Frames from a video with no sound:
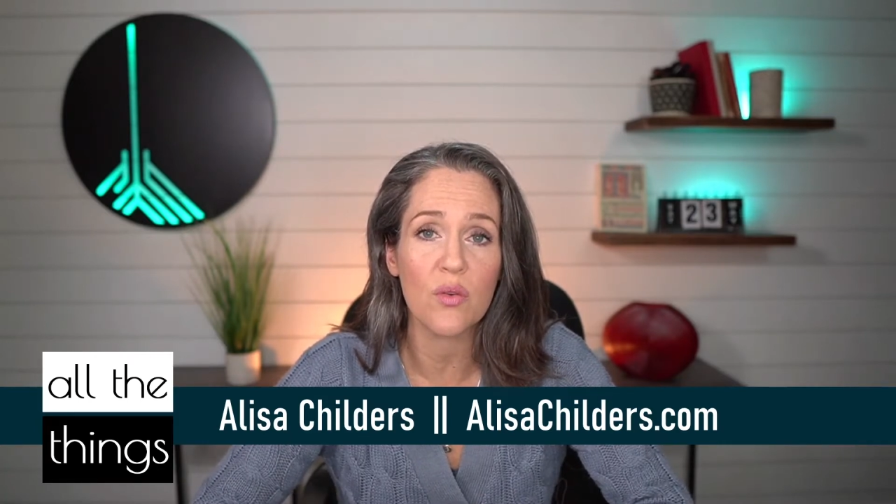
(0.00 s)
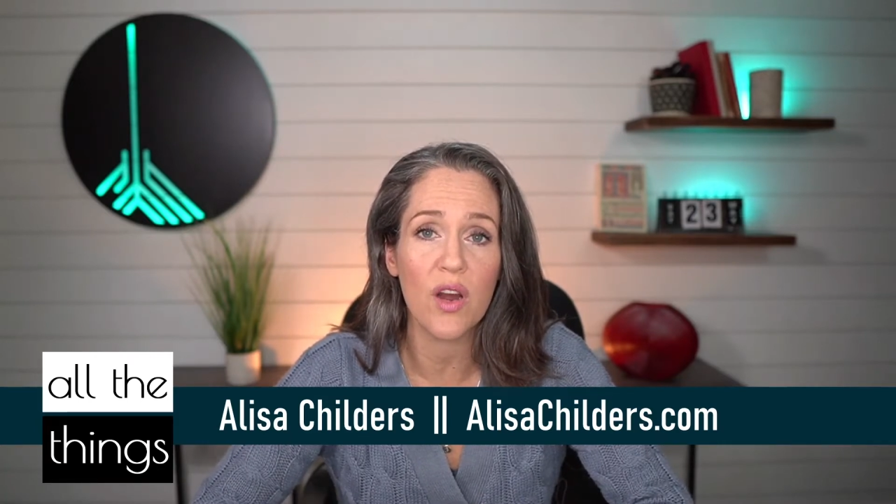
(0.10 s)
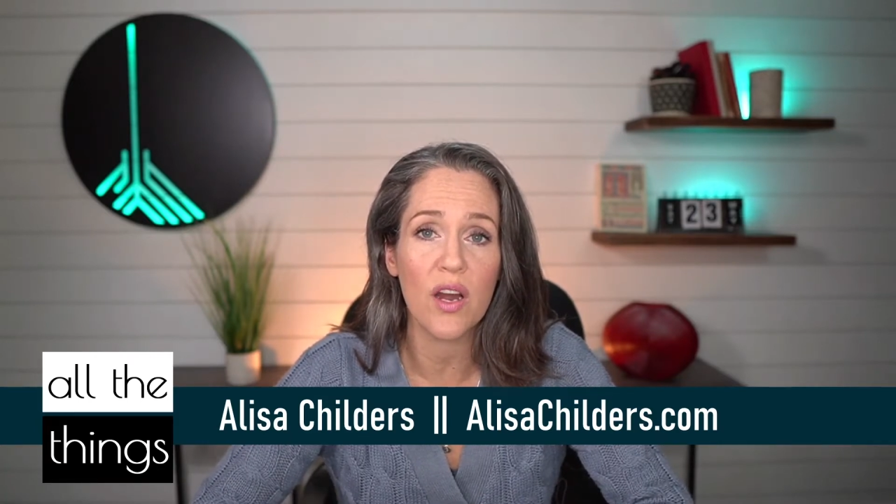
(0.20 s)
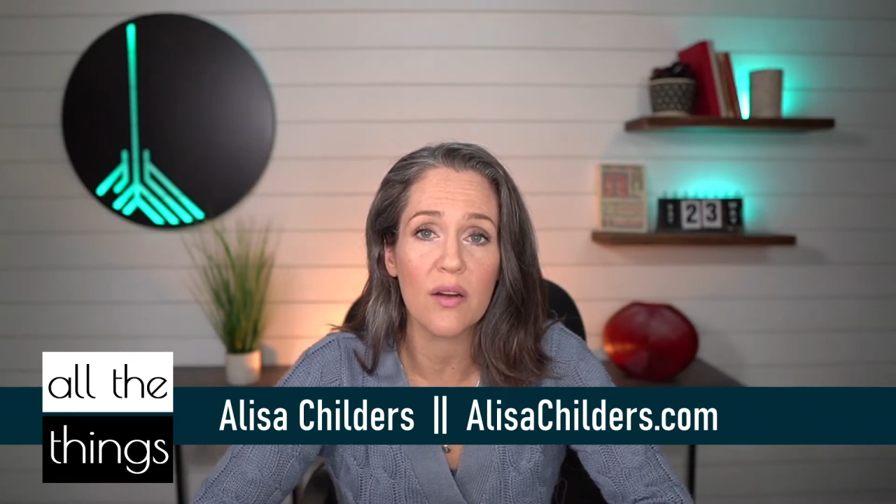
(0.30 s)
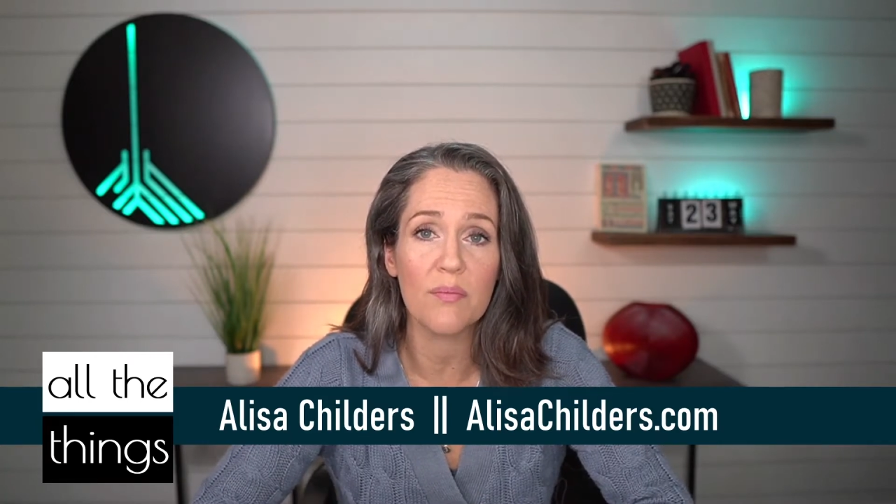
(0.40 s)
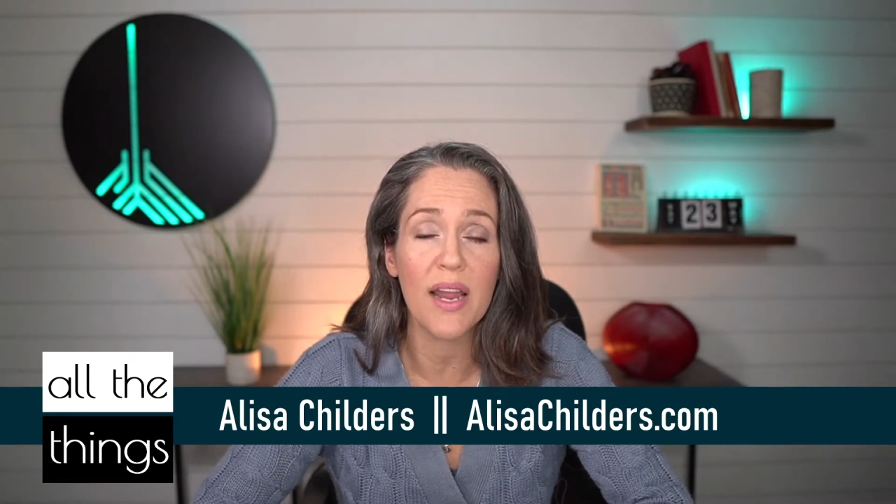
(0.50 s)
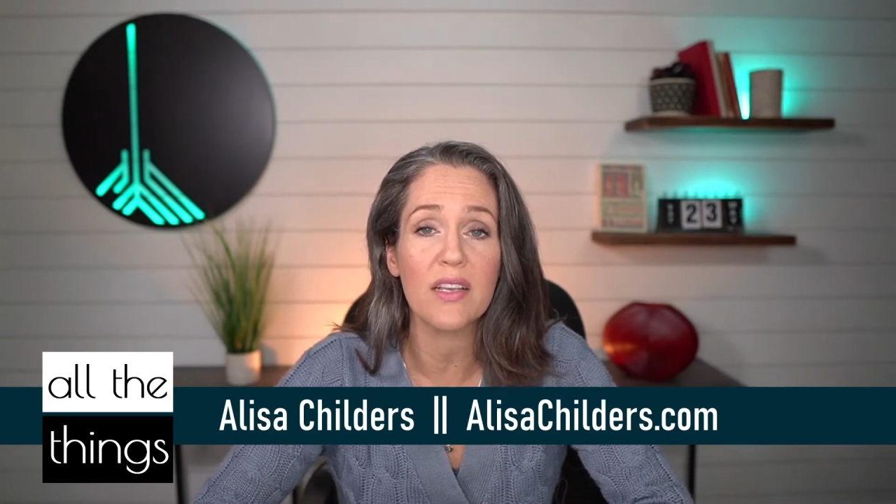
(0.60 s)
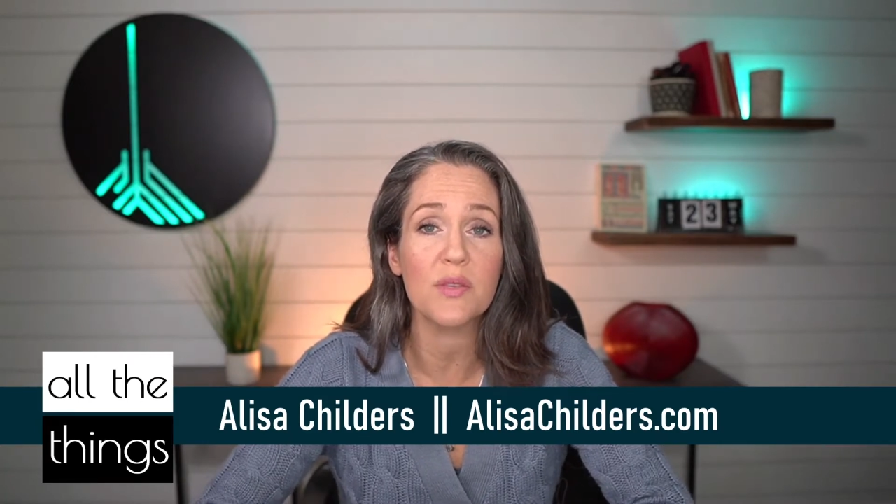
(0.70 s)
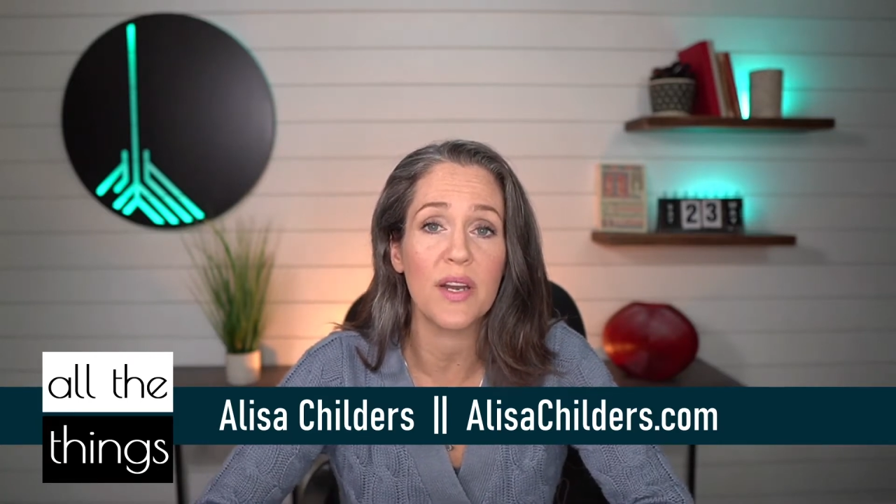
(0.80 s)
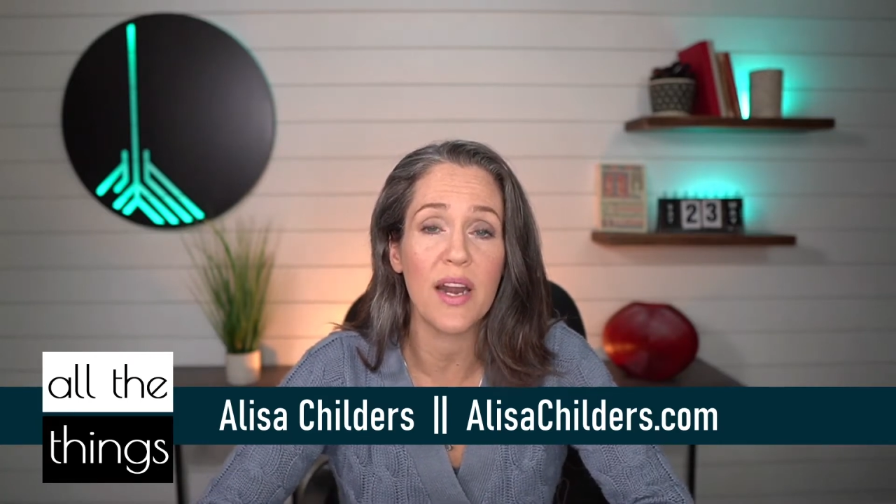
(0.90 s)
where my
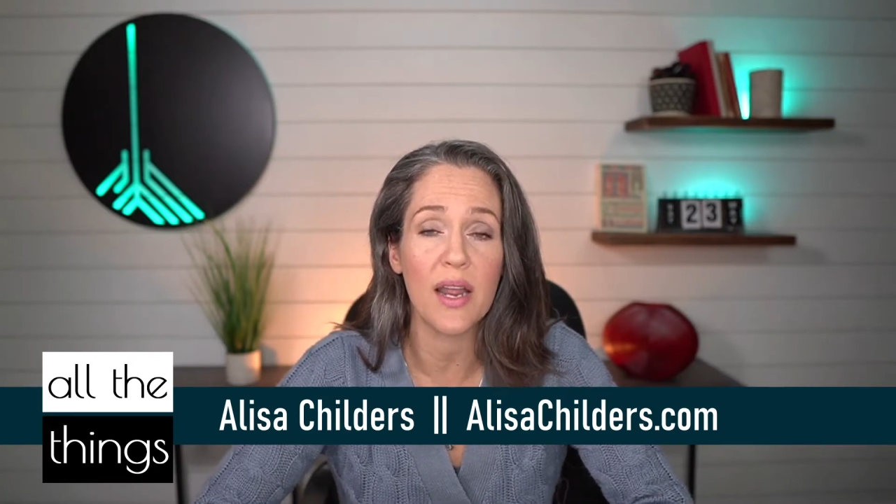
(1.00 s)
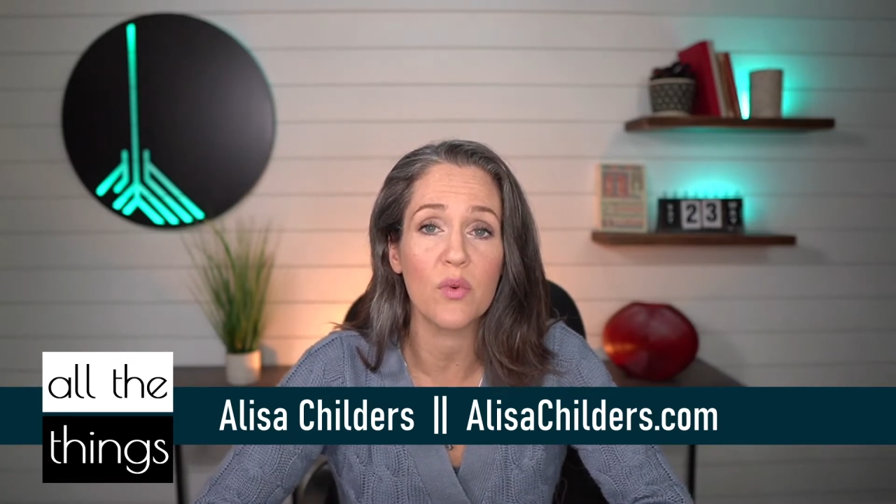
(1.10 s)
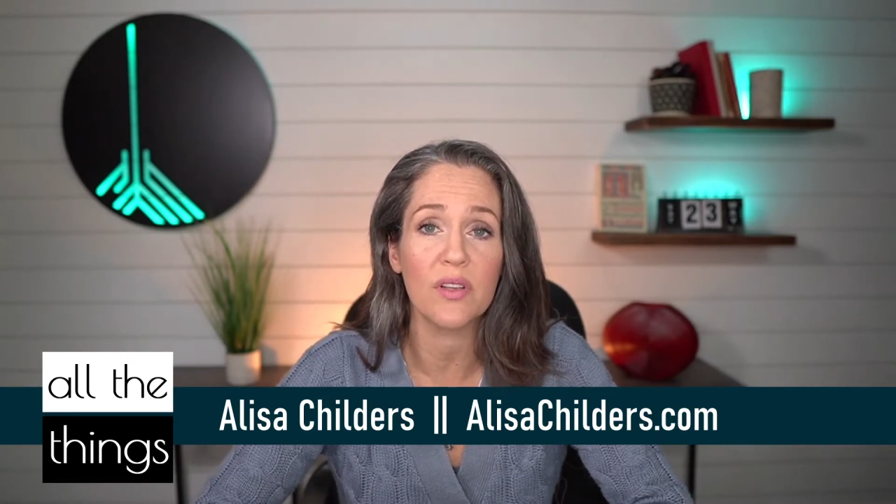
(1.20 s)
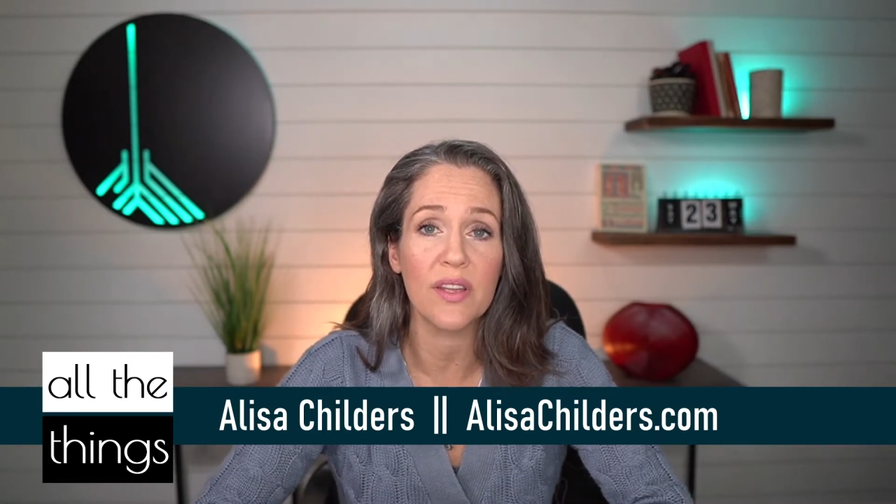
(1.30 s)
husband and I were